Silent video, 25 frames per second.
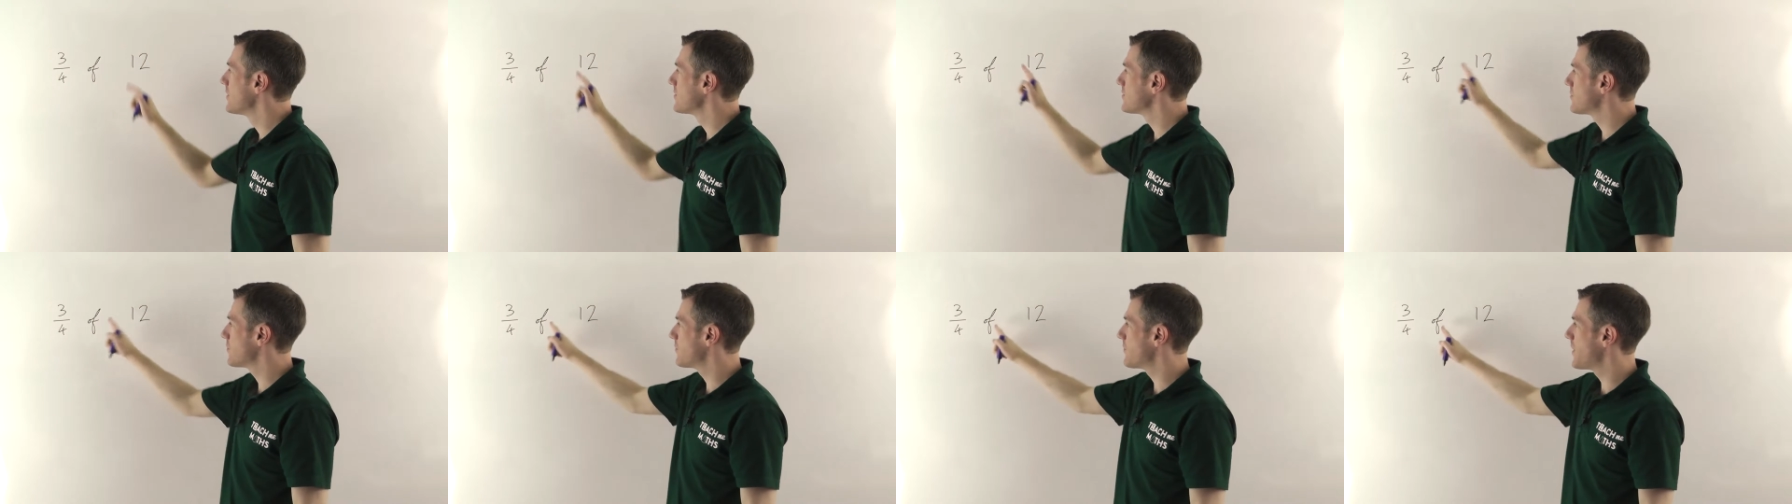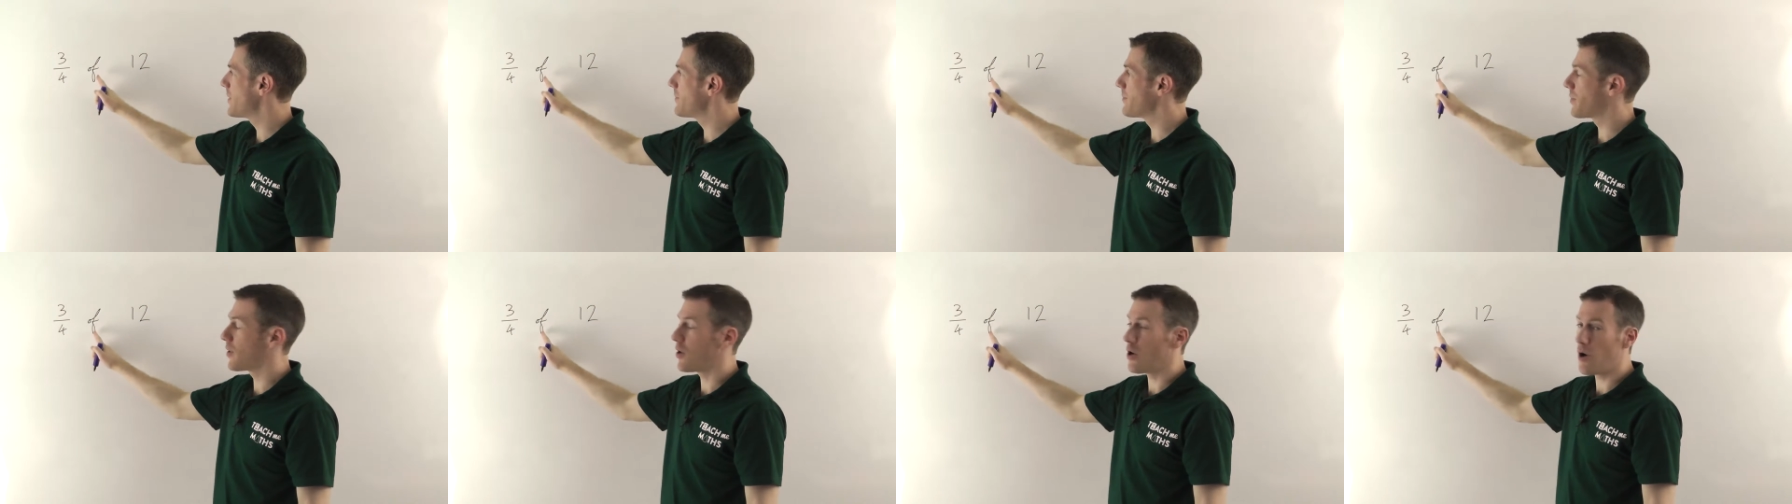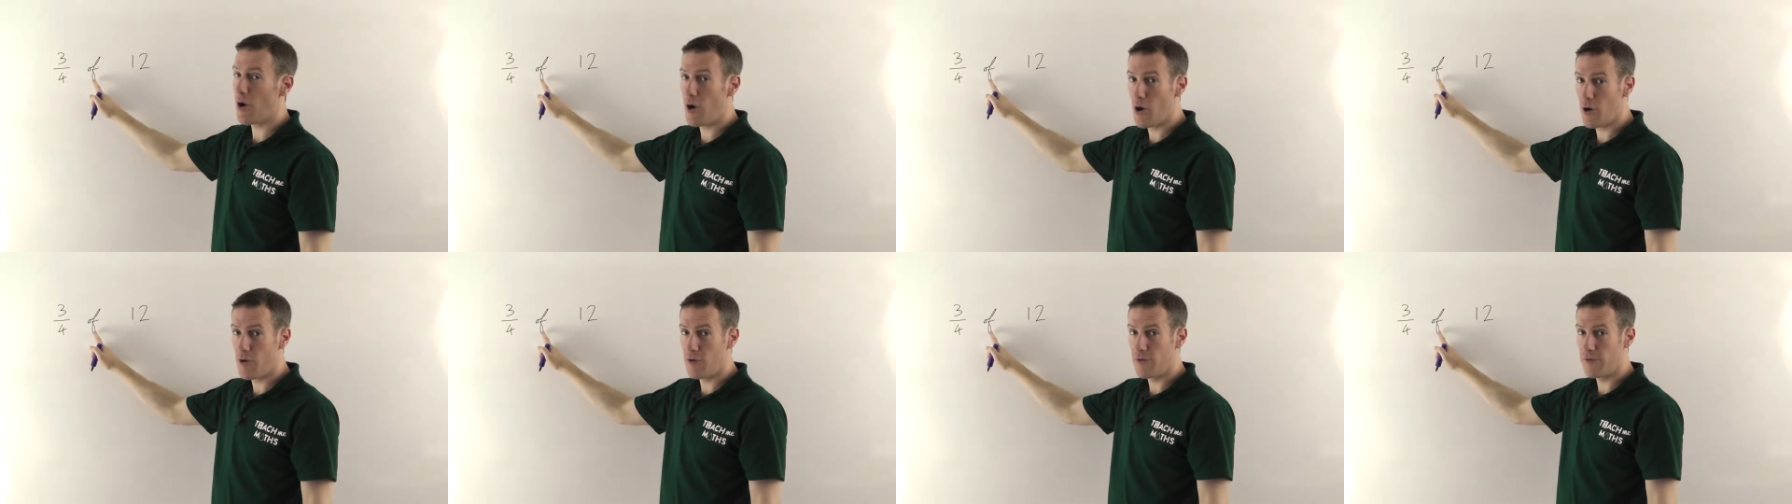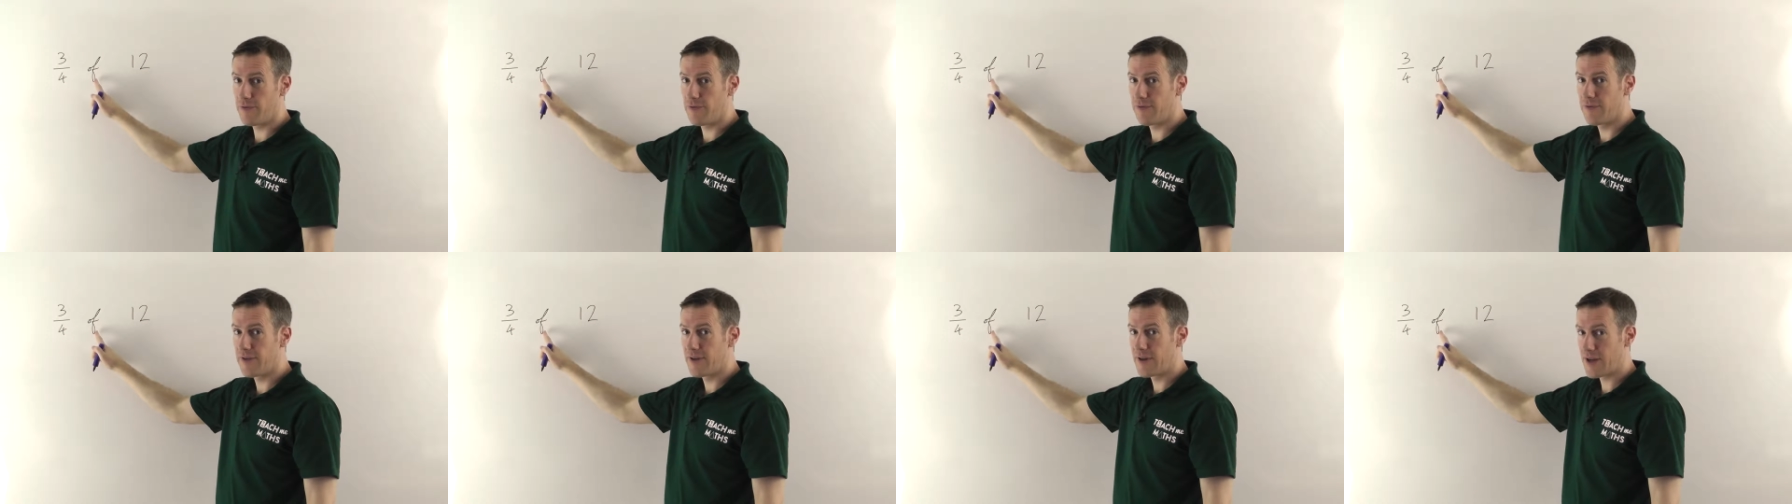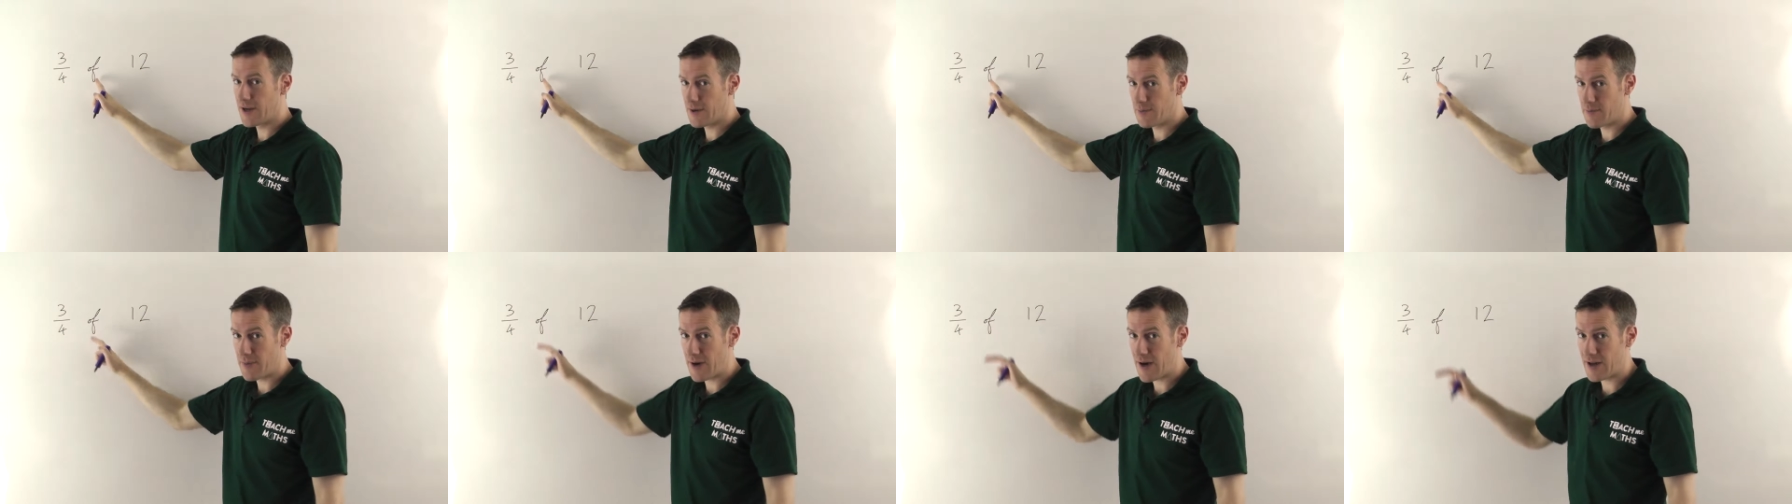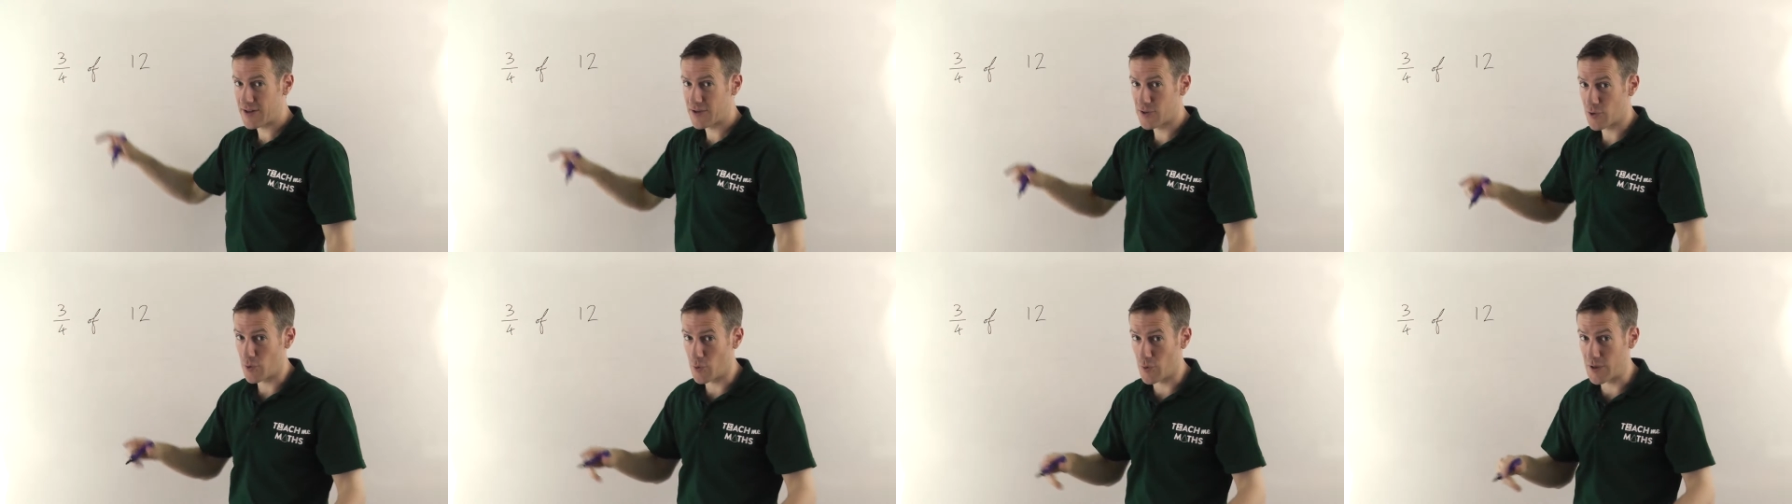So remember, of in
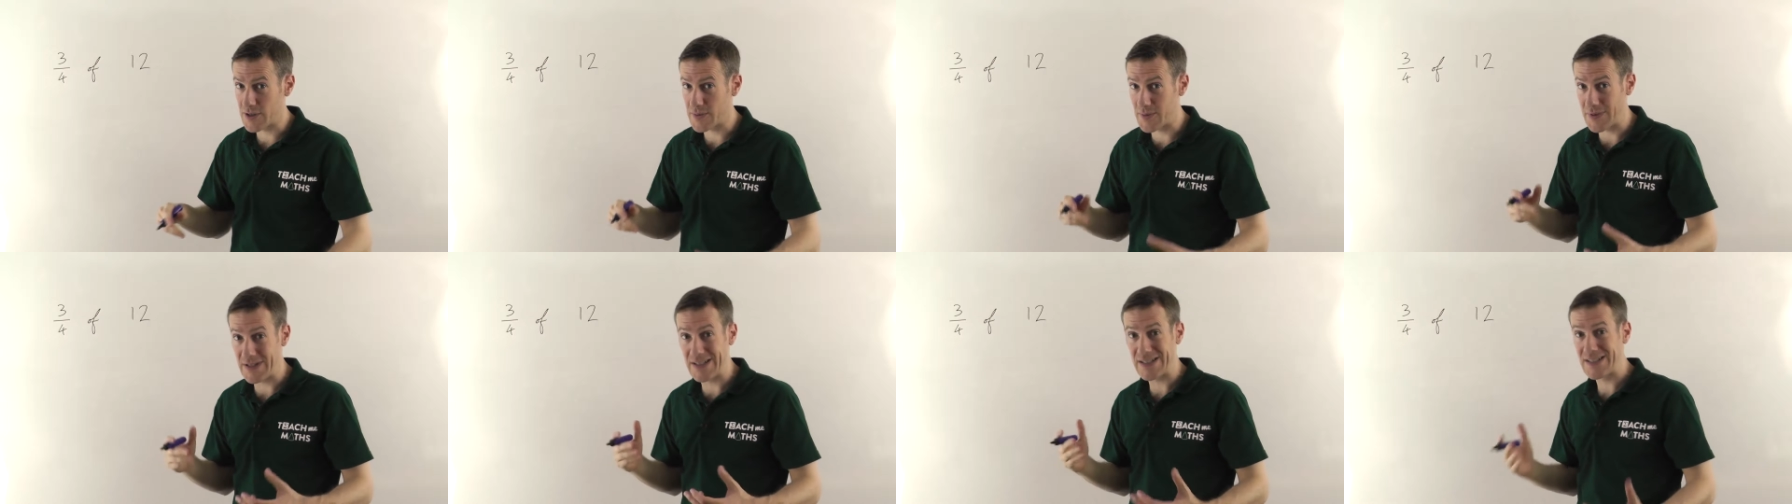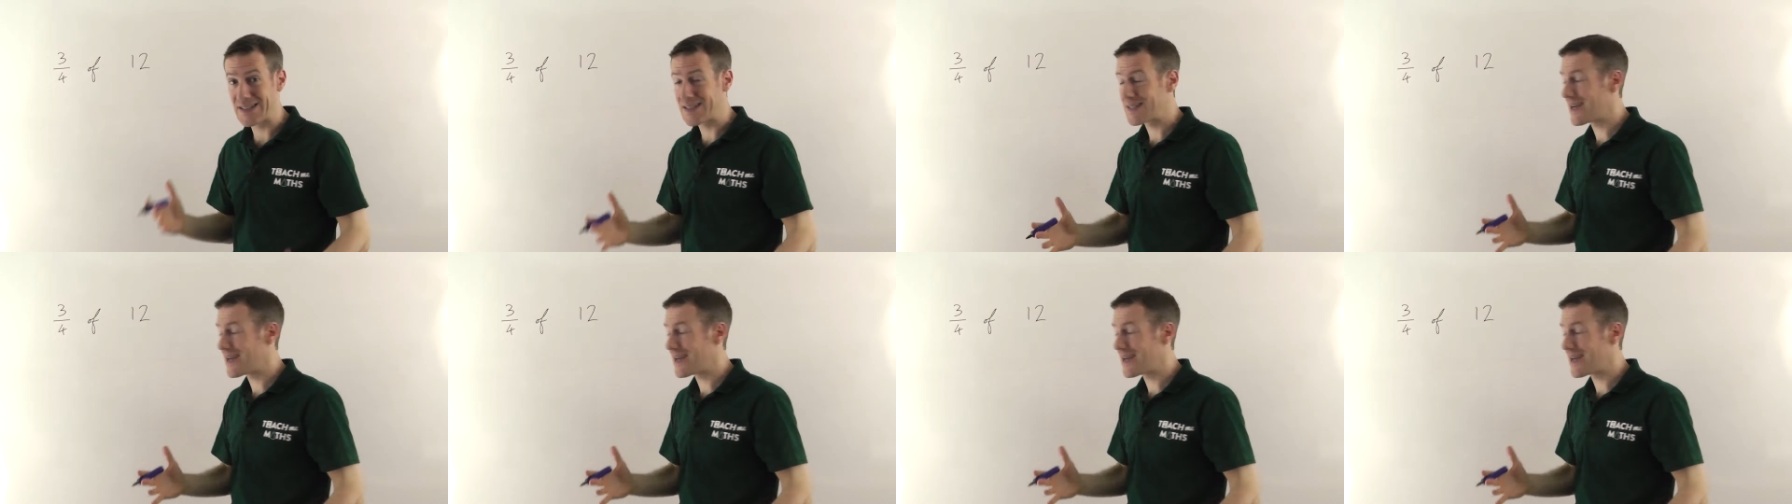maths always means